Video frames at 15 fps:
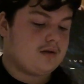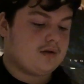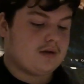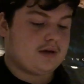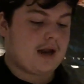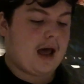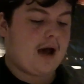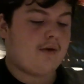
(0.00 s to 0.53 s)

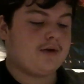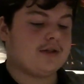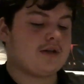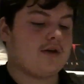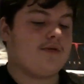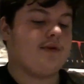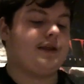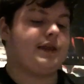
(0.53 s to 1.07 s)
Now it's
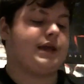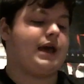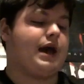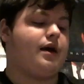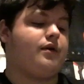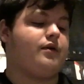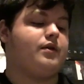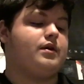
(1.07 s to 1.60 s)
only the
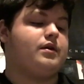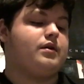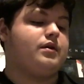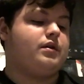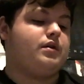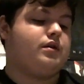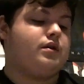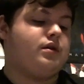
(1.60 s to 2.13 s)
gal.
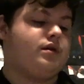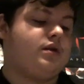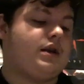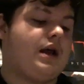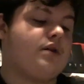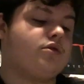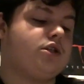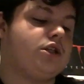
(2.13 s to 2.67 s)

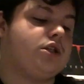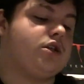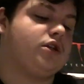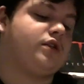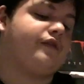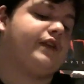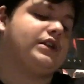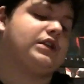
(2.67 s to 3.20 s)
Now she
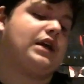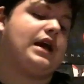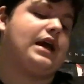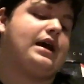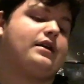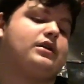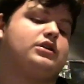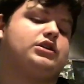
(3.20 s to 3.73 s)
decides to finish her
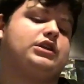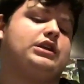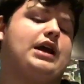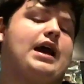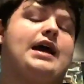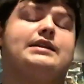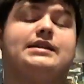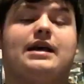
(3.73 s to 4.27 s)
hair and she
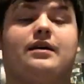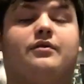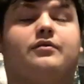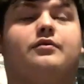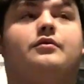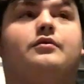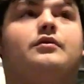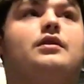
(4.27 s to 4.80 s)
heads out
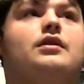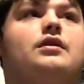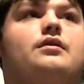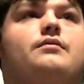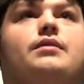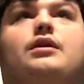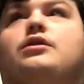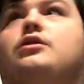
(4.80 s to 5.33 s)

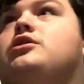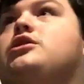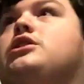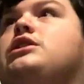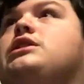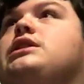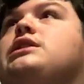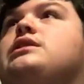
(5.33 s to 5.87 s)
because
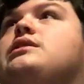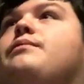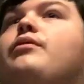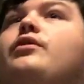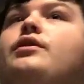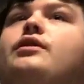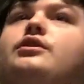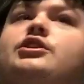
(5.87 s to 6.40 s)
she sees the
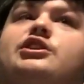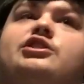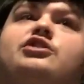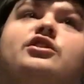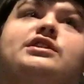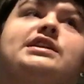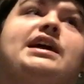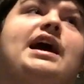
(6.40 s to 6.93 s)
body. She
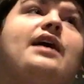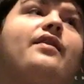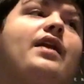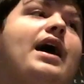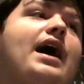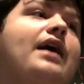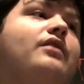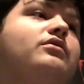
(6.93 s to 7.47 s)
tries to get out
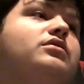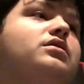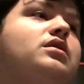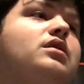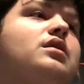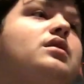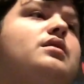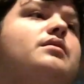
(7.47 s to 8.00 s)
of the house,
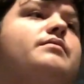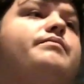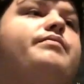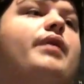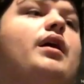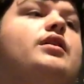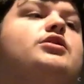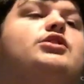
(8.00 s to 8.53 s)

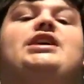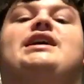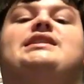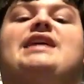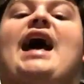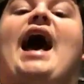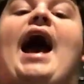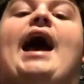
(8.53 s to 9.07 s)
but she
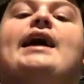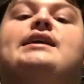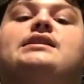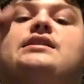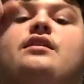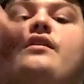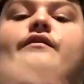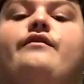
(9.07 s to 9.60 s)
gets
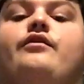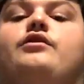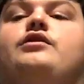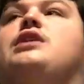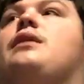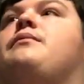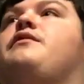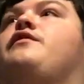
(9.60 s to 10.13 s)
axed through the
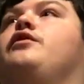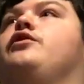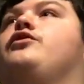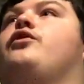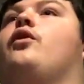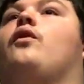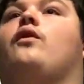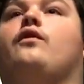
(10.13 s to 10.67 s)
tummy, through the
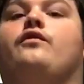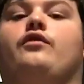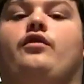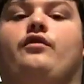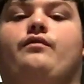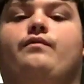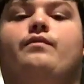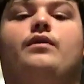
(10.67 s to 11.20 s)
door,
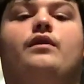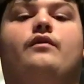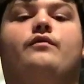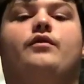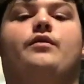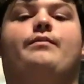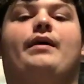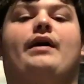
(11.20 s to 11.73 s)
through
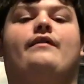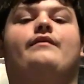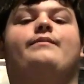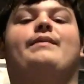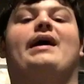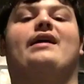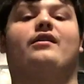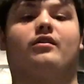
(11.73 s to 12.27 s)
the
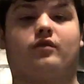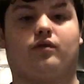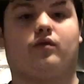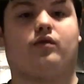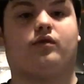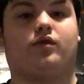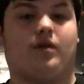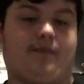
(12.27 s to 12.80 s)
back of
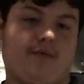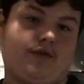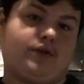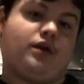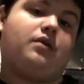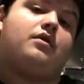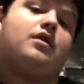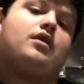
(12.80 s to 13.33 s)

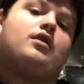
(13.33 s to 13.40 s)
the...